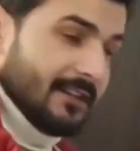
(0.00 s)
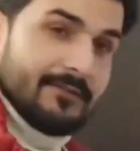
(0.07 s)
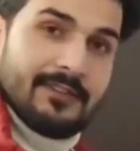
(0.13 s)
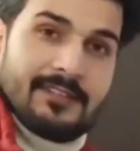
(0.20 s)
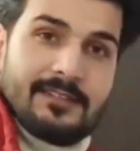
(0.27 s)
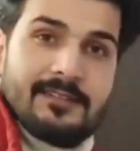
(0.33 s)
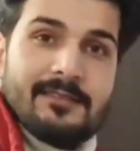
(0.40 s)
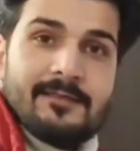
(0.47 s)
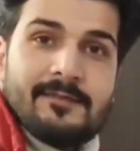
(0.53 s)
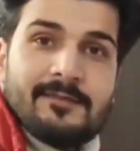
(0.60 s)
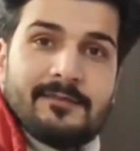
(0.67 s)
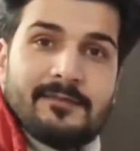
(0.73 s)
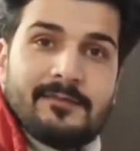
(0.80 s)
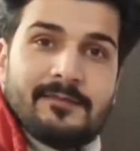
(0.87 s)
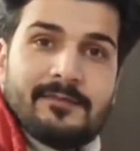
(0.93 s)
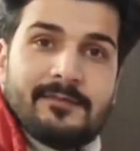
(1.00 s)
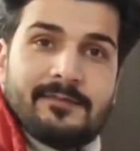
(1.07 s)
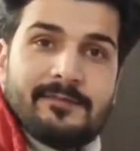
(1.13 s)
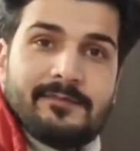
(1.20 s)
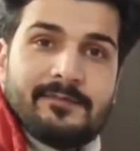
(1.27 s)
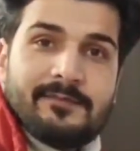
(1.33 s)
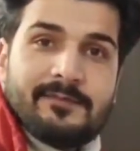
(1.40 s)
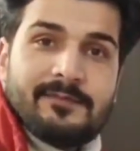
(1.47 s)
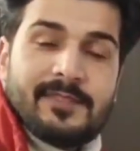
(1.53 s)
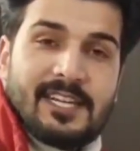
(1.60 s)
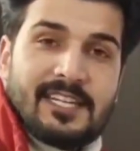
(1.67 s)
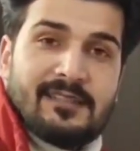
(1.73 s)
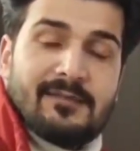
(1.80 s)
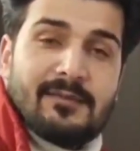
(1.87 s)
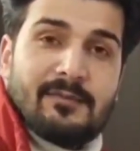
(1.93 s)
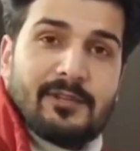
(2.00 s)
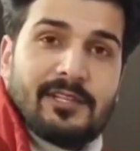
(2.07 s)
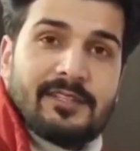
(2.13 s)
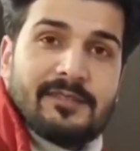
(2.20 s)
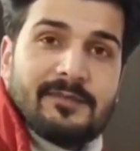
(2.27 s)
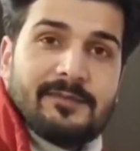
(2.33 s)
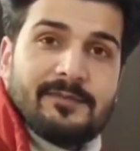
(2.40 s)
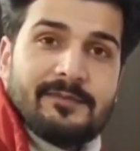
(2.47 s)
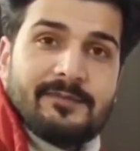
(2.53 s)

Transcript: surfaces. Getting my point?